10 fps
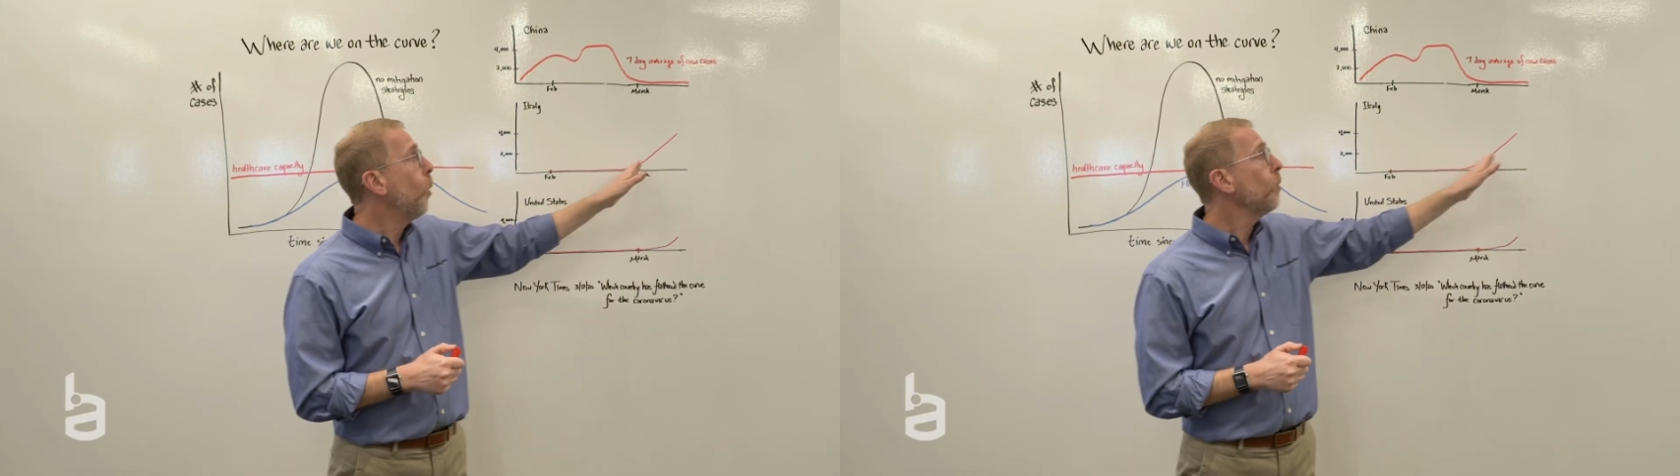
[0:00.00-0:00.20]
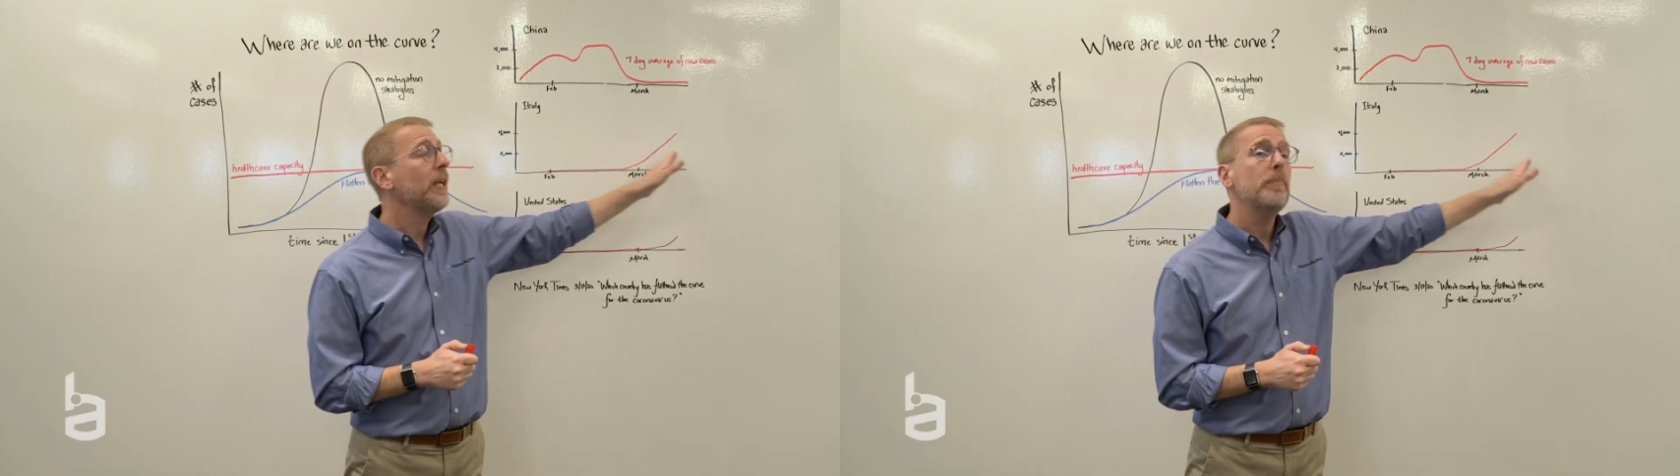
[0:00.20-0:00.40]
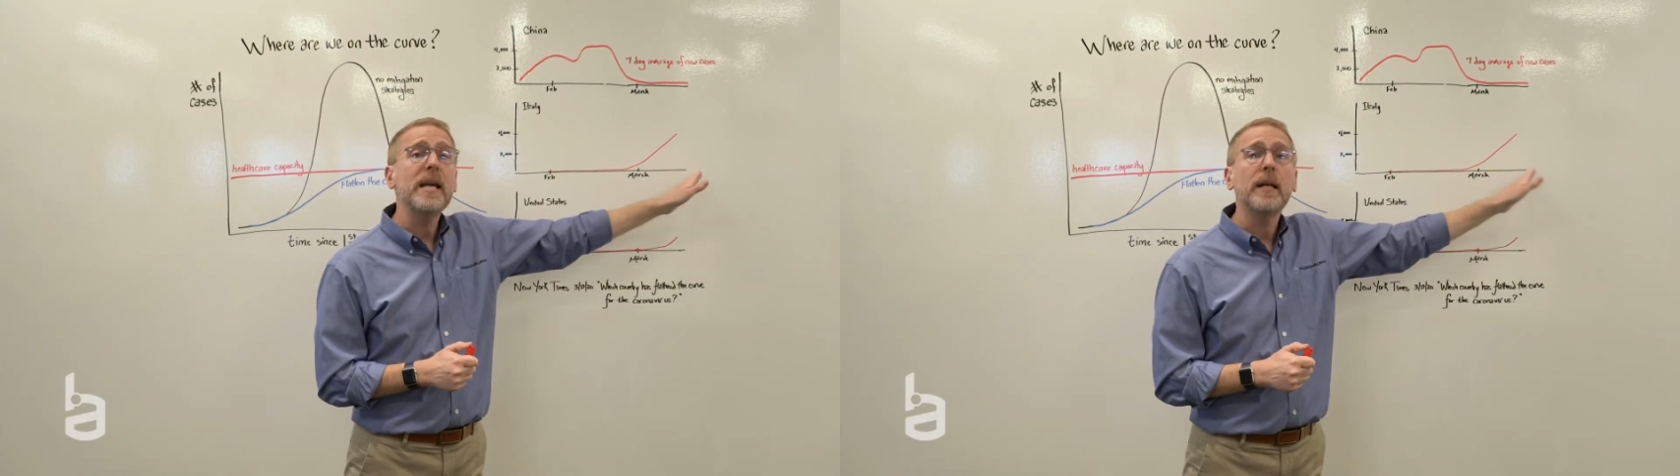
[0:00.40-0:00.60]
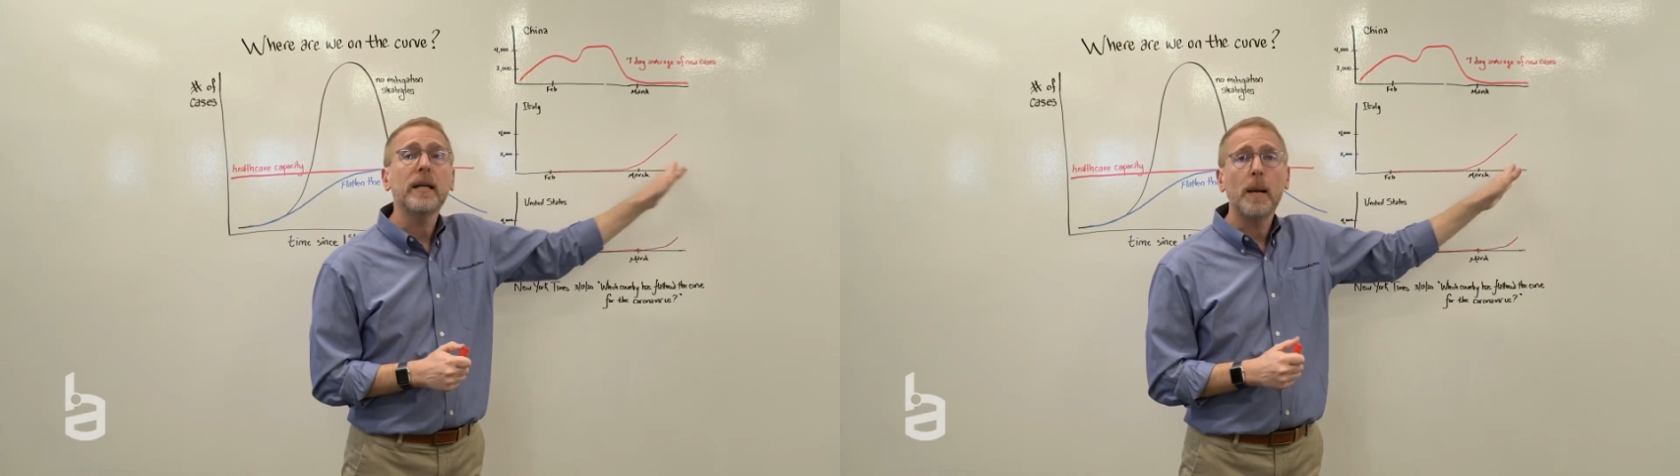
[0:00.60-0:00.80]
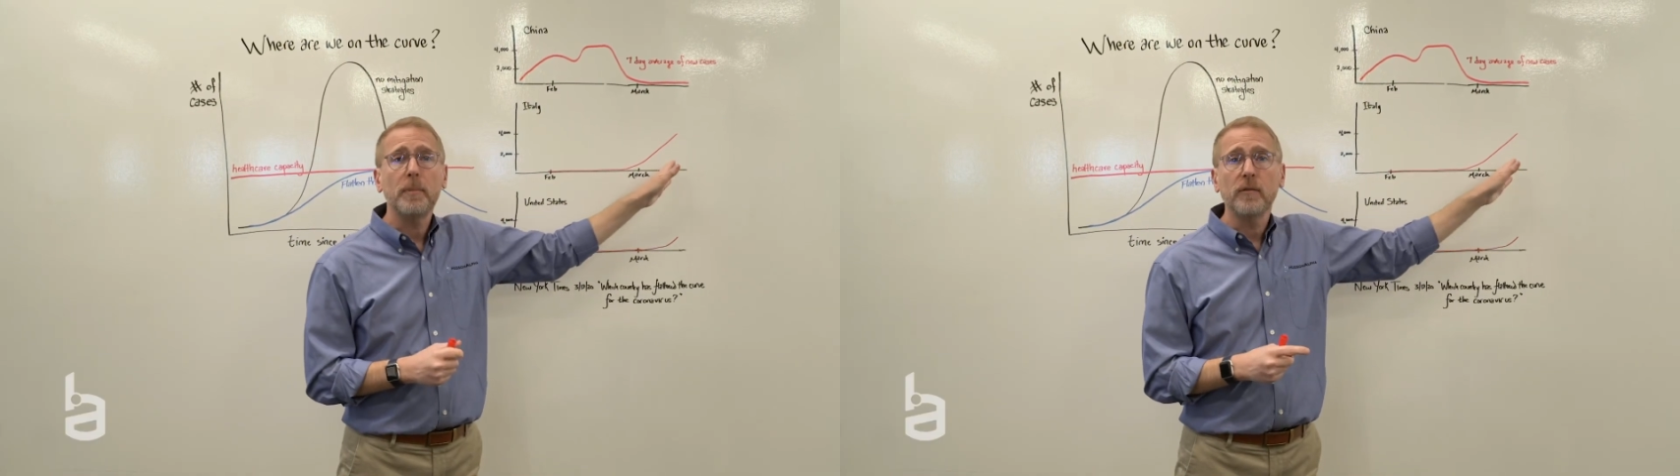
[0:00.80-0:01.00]
only been a
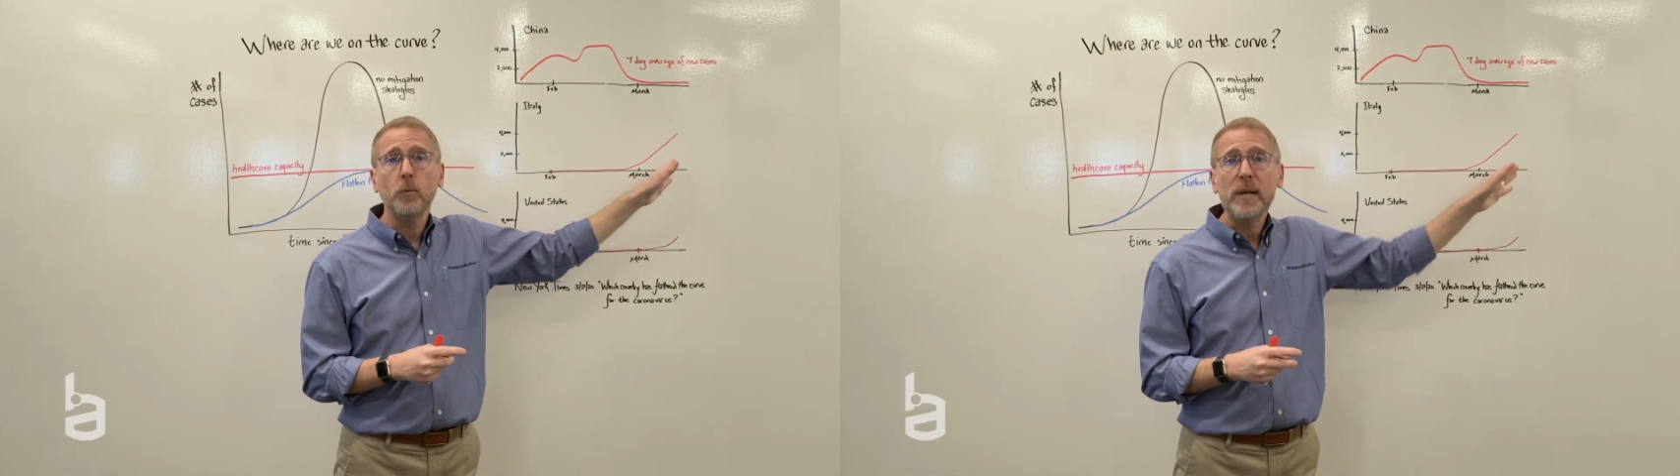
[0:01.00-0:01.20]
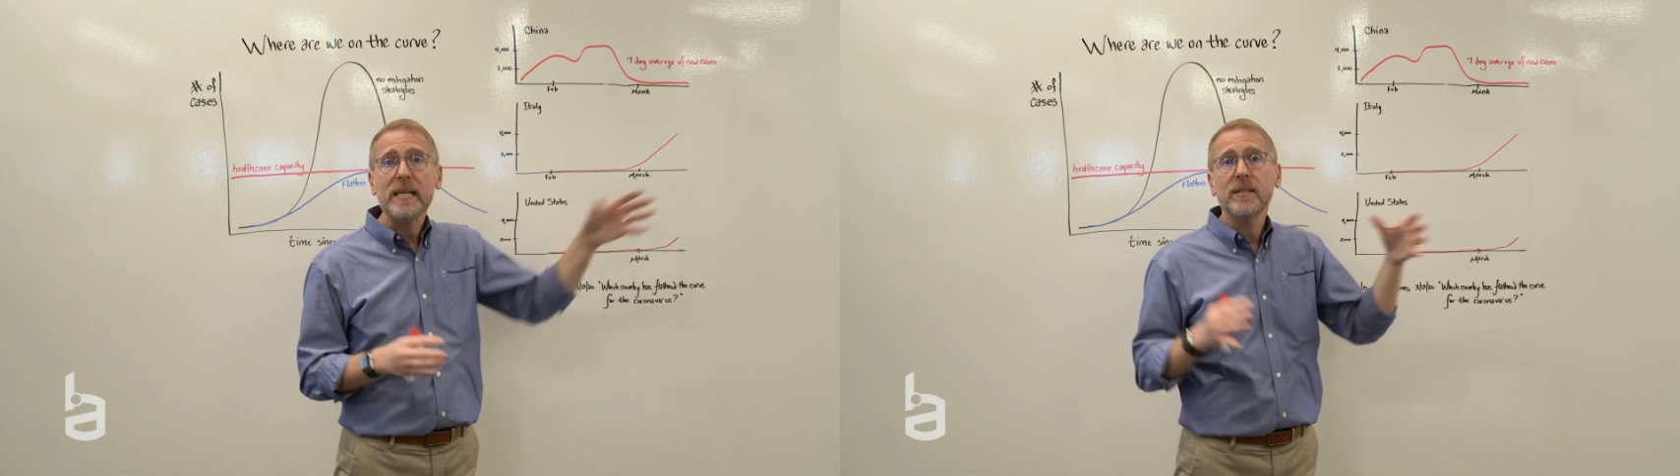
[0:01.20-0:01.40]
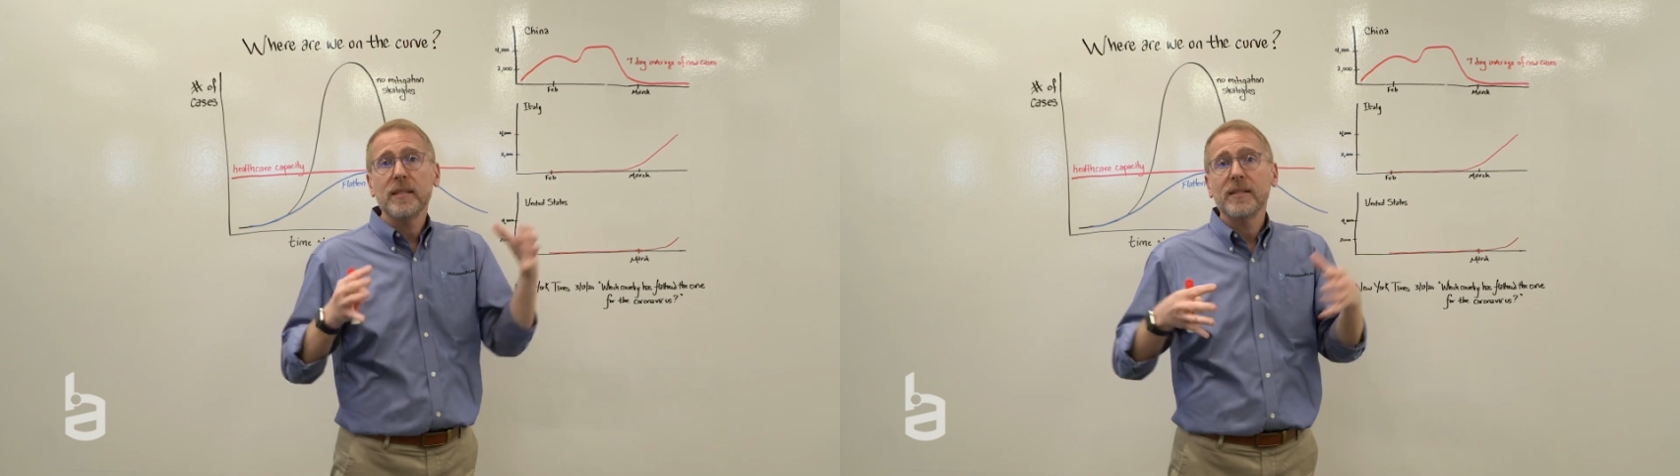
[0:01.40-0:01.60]
couple of weeks